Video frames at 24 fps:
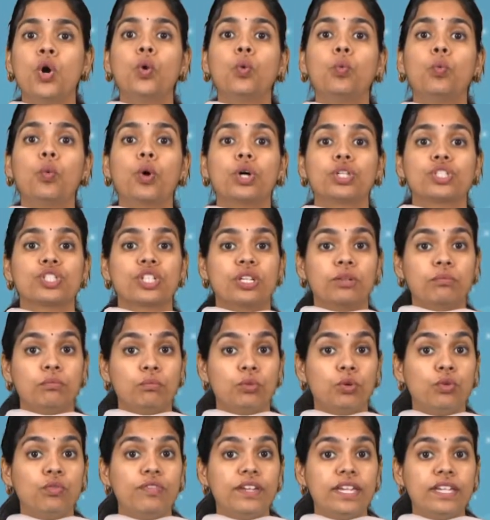watching
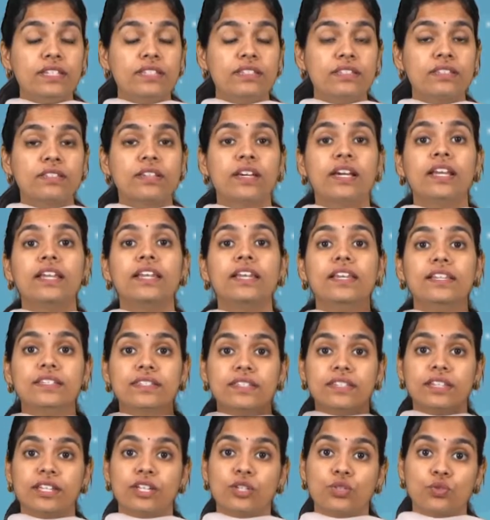movies,
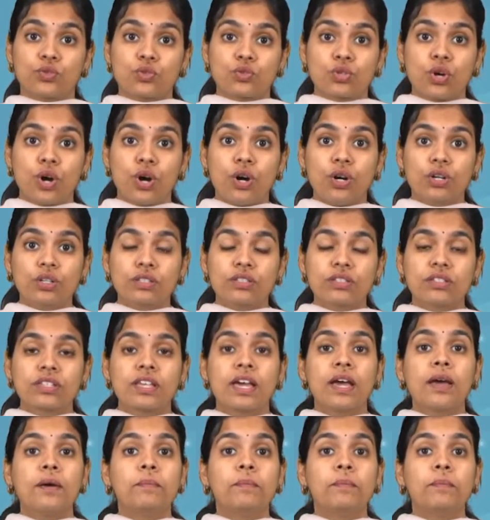listening to songs,